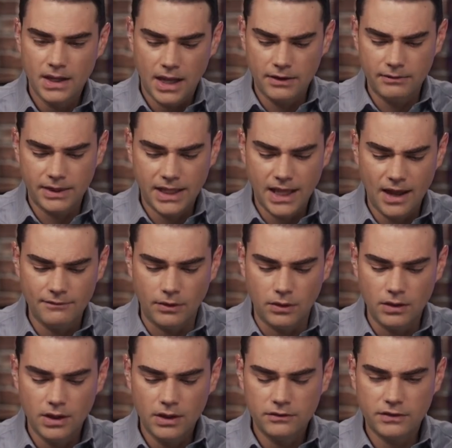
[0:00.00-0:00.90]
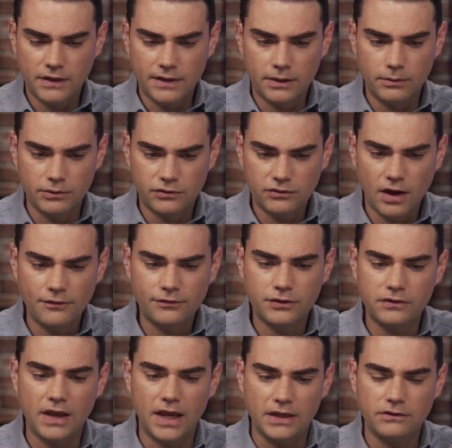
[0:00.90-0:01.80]
Henry Cavill said that it was tough
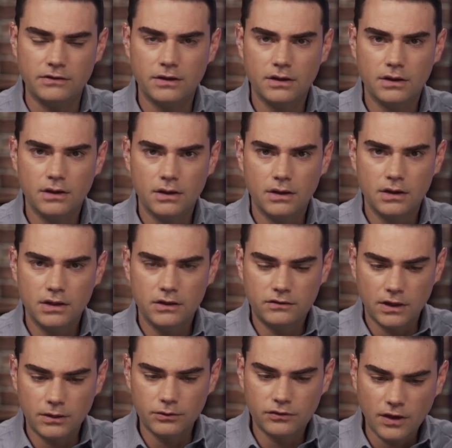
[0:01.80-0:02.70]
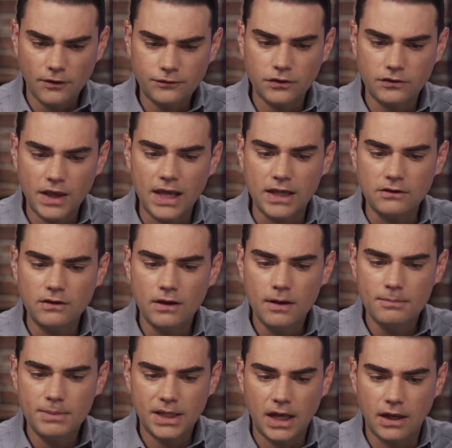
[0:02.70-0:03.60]
to date. He said it was tough to date
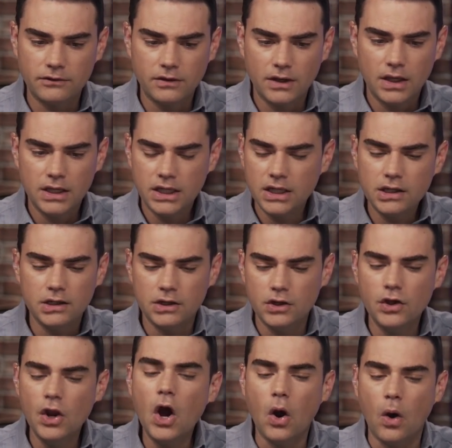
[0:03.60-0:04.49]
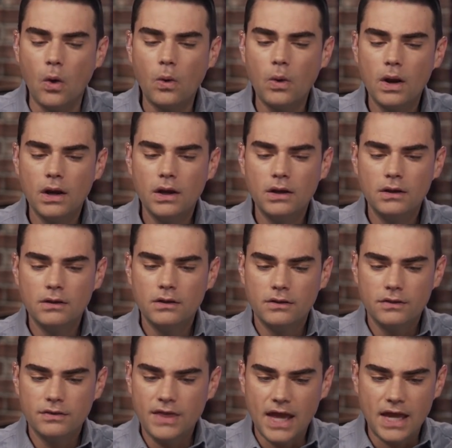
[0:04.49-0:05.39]
because he didn't know
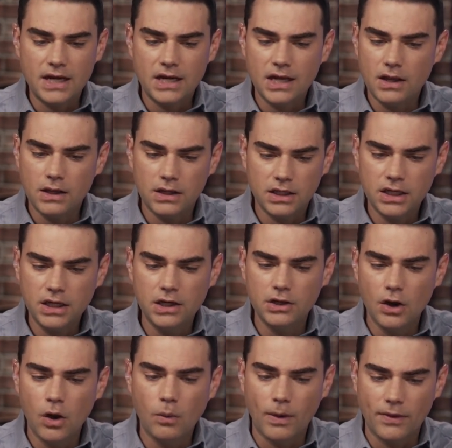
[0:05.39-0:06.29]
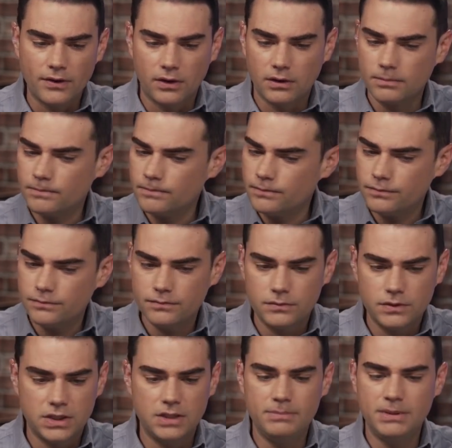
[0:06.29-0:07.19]
that uh, he didn't know whether
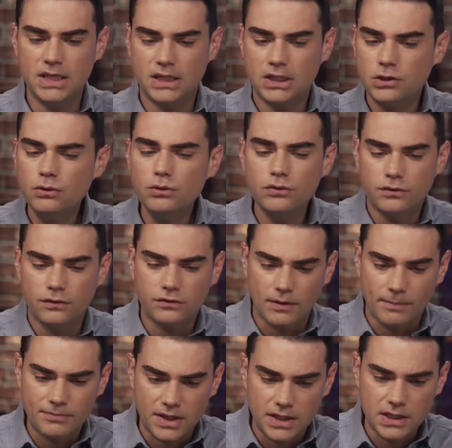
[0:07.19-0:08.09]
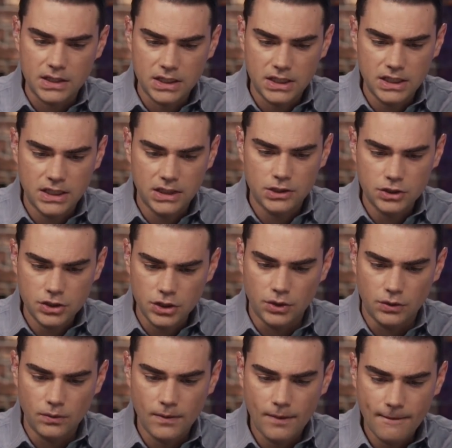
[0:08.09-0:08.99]
he'd be accused of something he didn't
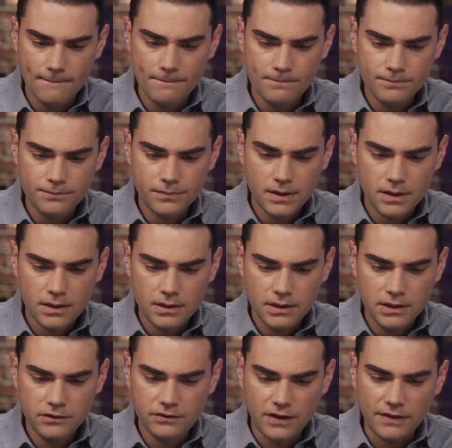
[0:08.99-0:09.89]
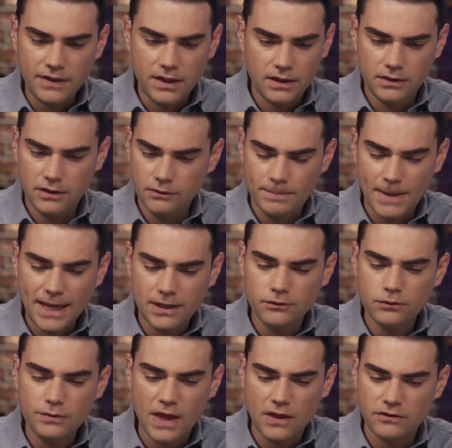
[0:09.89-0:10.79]
do. He said that, that back
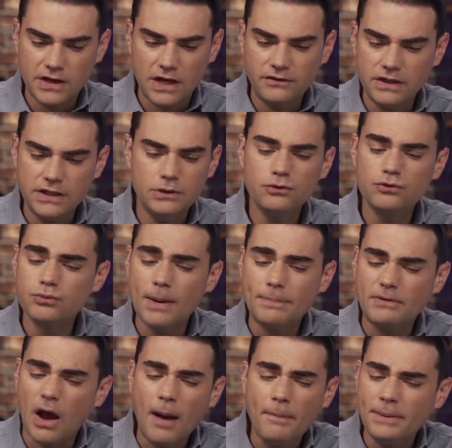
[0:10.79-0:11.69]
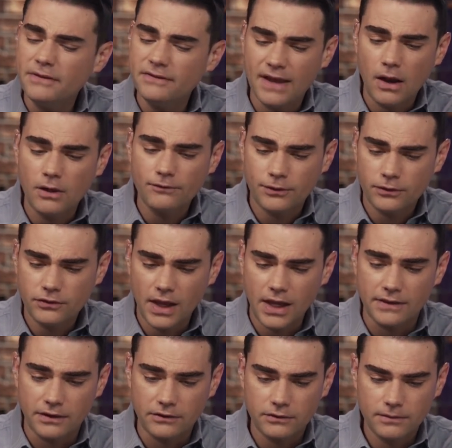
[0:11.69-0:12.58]
in 2018, he was ripped up and down for
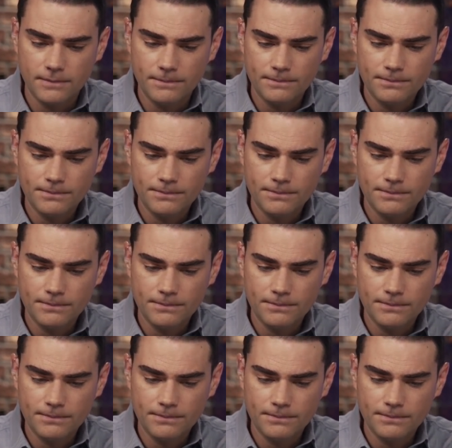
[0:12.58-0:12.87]
saying this.